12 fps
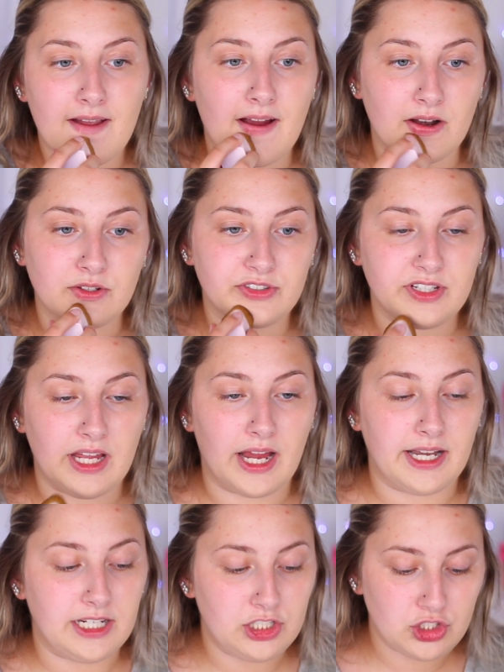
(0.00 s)
I don't see
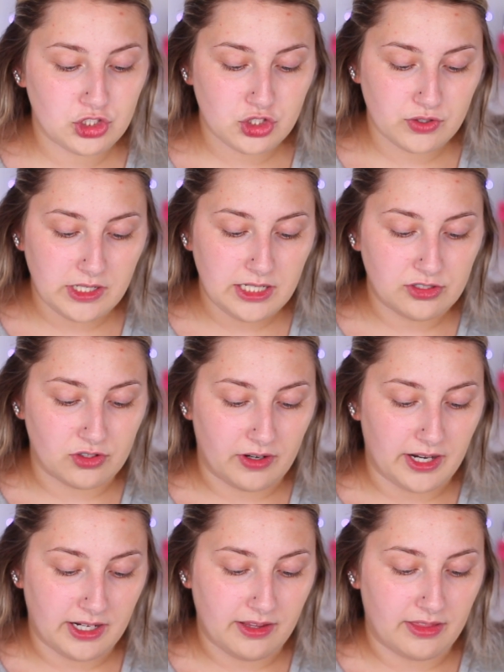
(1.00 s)
any streaks or
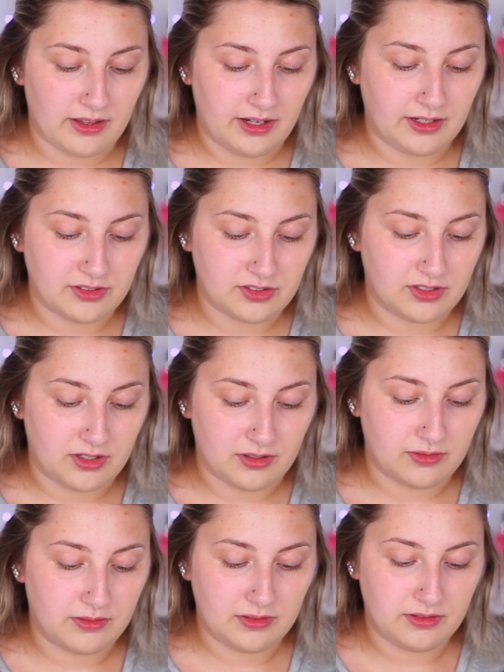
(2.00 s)
anything,
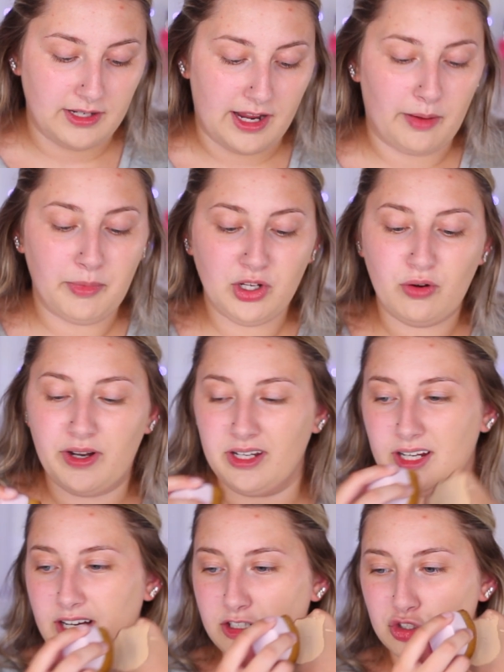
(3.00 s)
so. Now I'm gonna go ahead
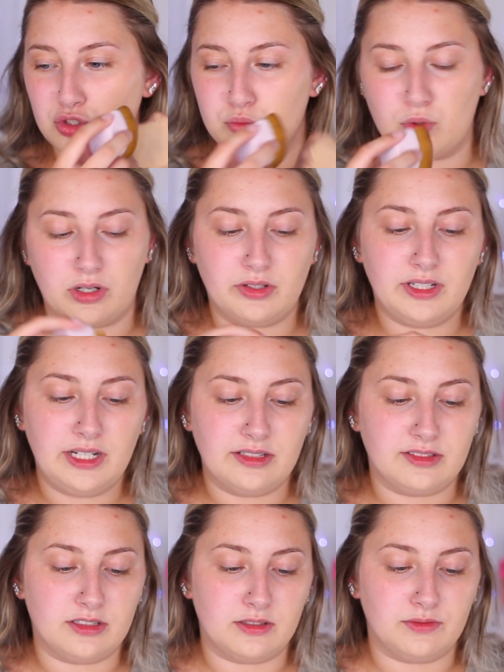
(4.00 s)
and kind of swirl it
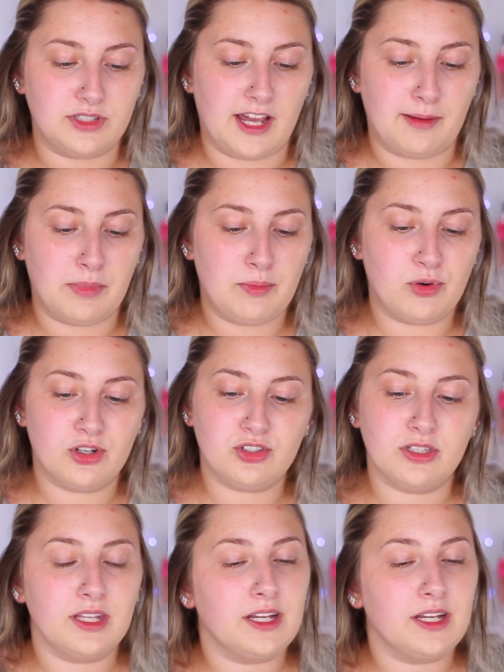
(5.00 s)
instead of tap my brush in